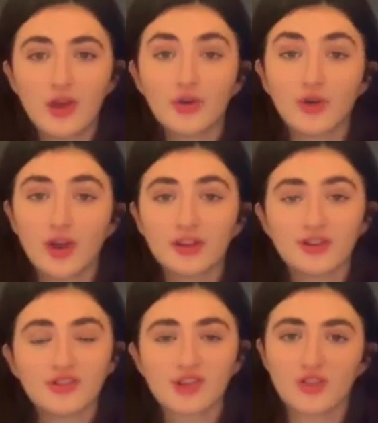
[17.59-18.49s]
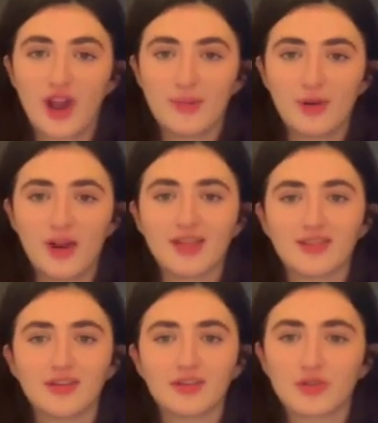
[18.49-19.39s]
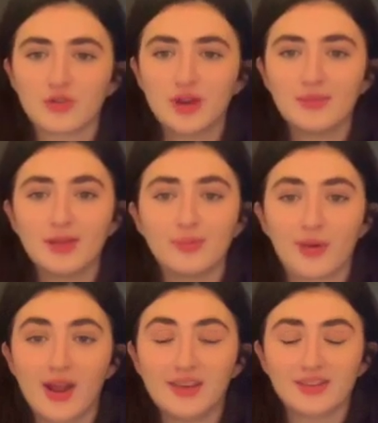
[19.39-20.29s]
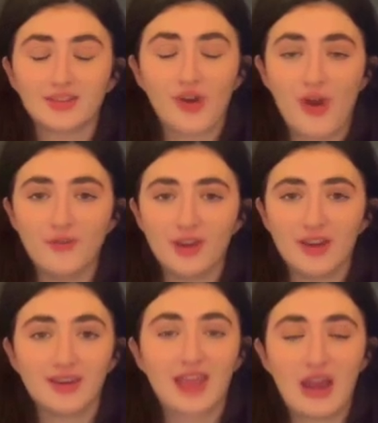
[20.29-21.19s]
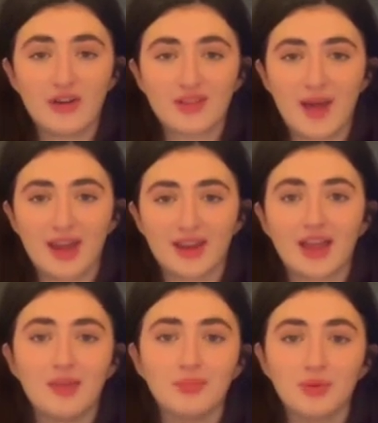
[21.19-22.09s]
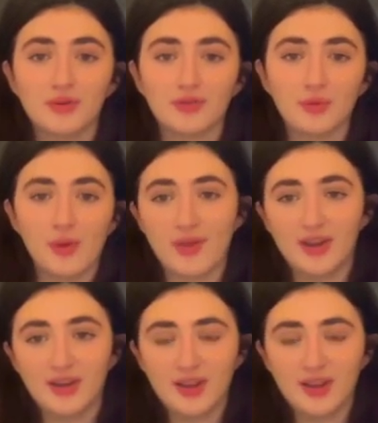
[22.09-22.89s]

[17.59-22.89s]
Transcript: Chroniclers describe her as an extremely bright, confident, charismatic, and beautiful woman.